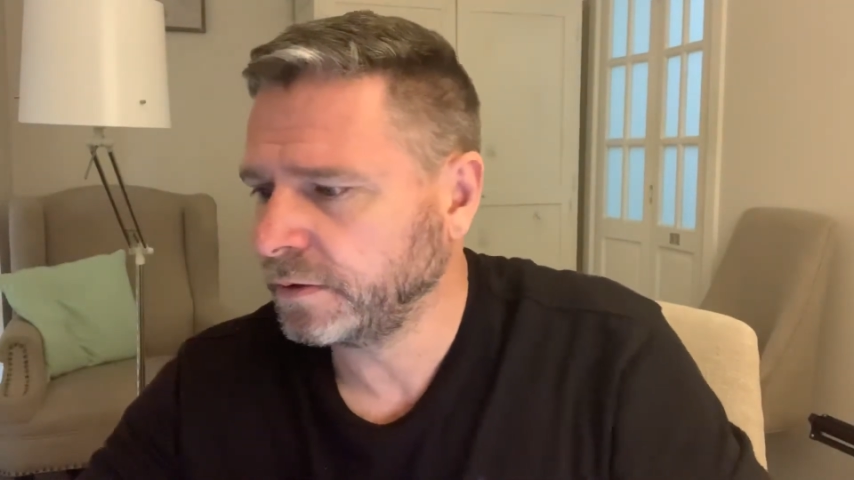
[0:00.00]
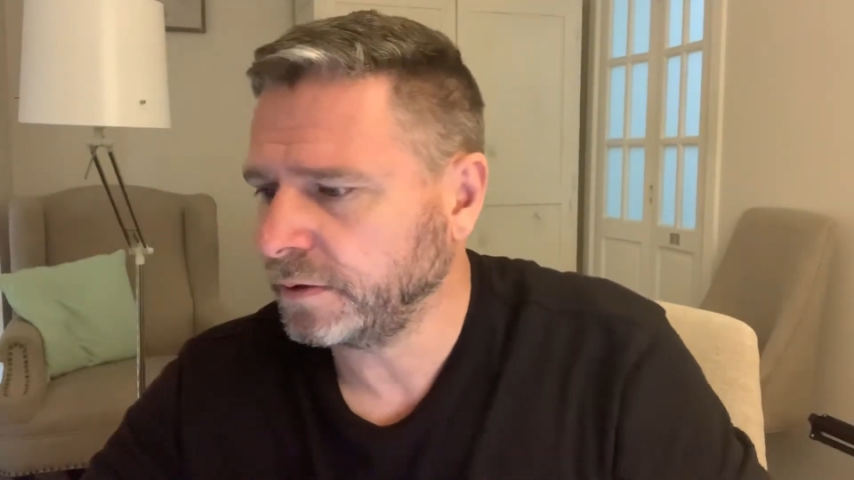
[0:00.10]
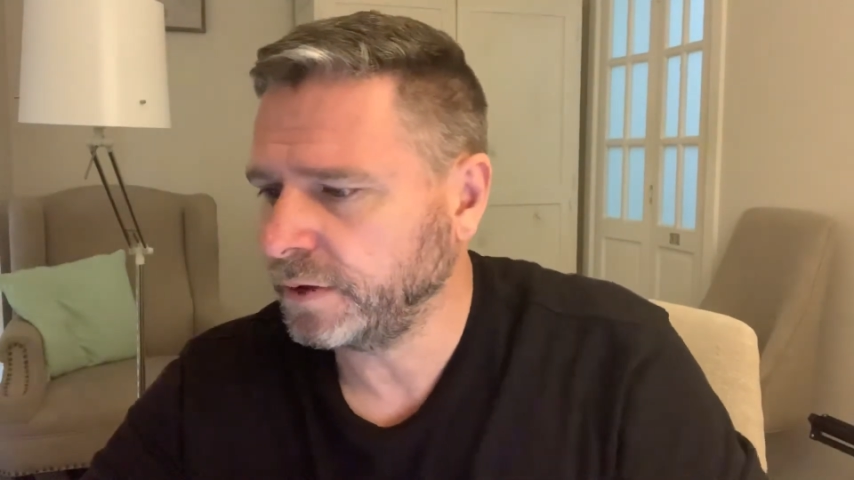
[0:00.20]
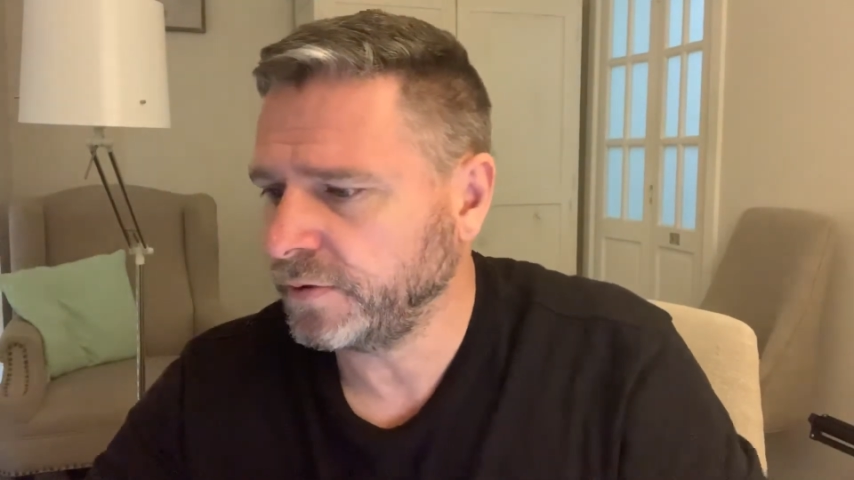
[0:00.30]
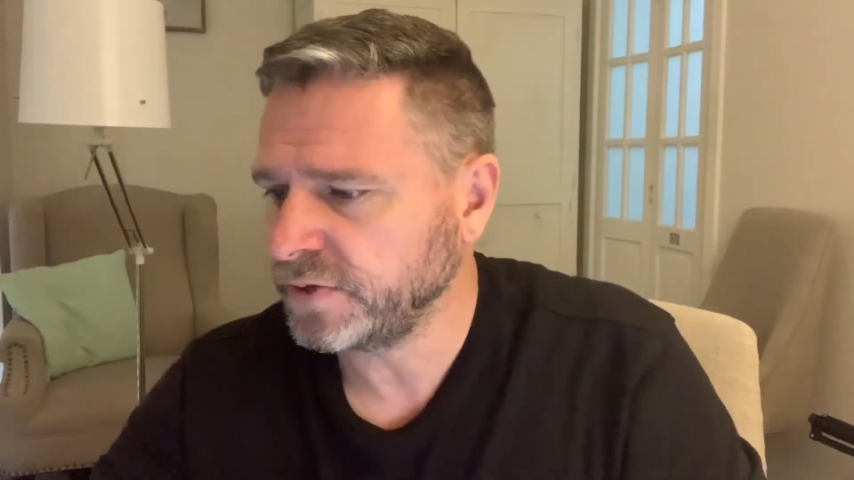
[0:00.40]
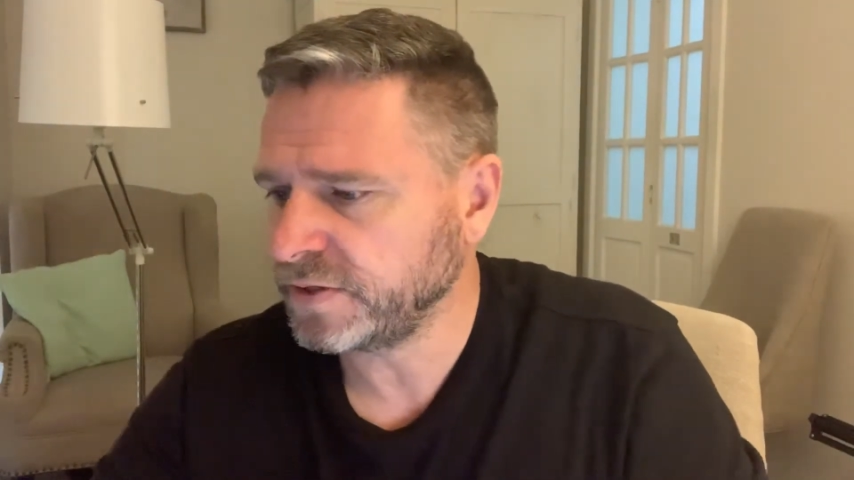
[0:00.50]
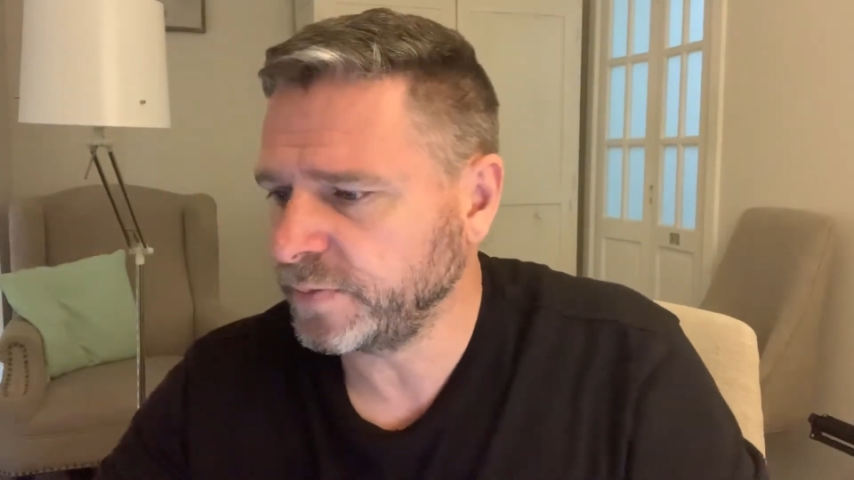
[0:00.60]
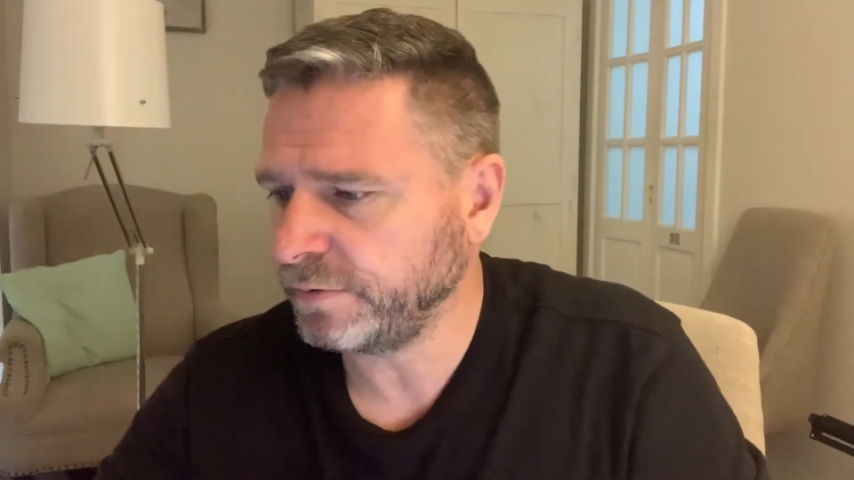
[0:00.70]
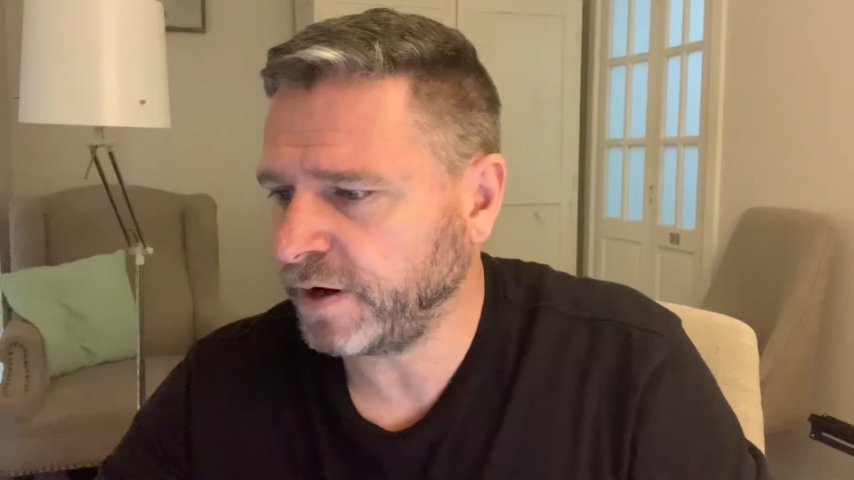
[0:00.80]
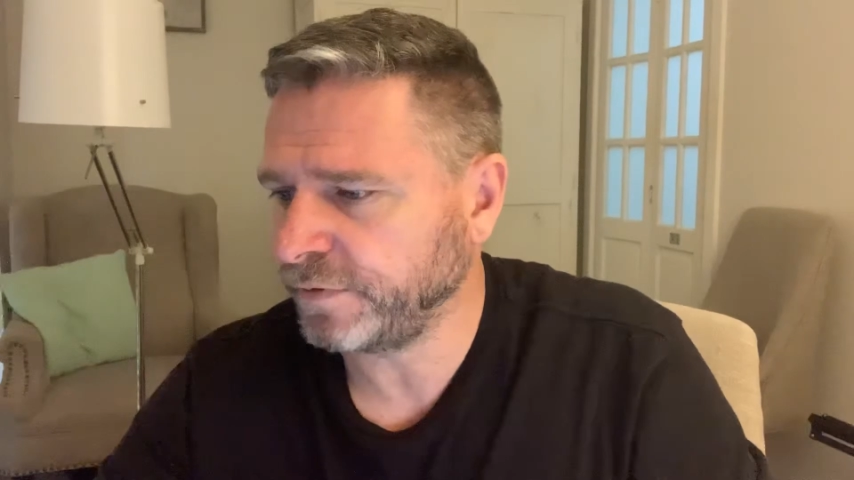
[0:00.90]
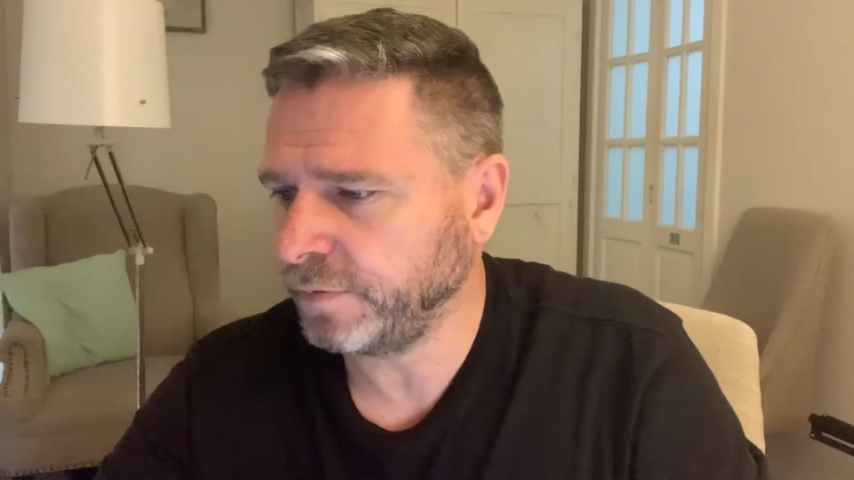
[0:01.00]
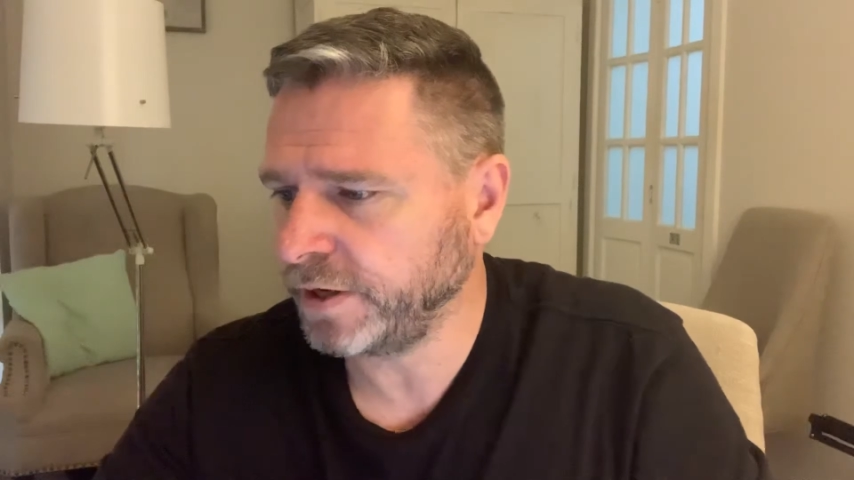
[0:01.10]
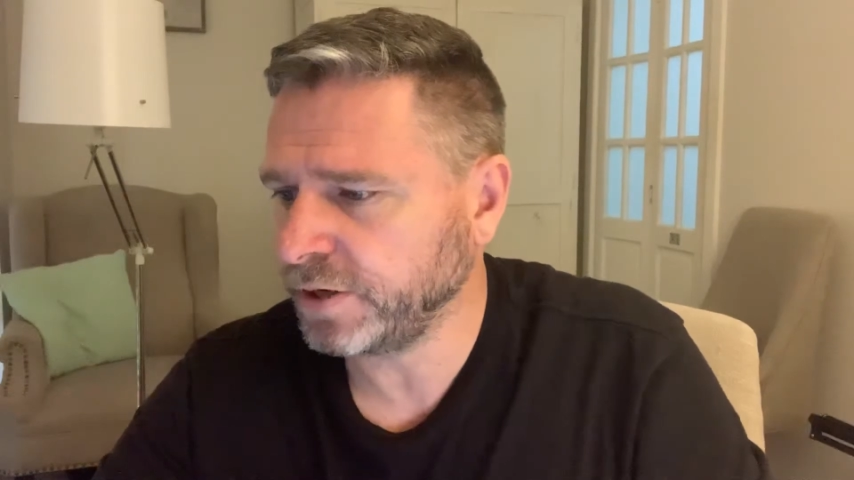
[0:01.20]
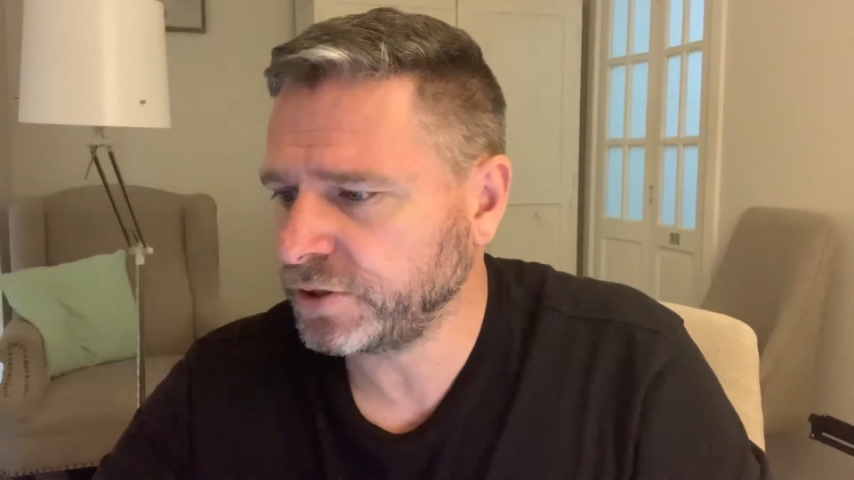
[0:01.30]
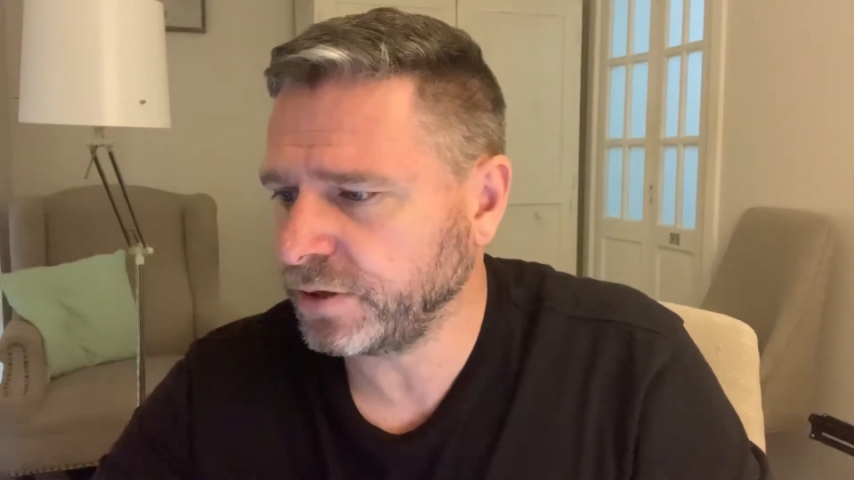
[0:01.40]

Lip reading: know this is a bit rough already.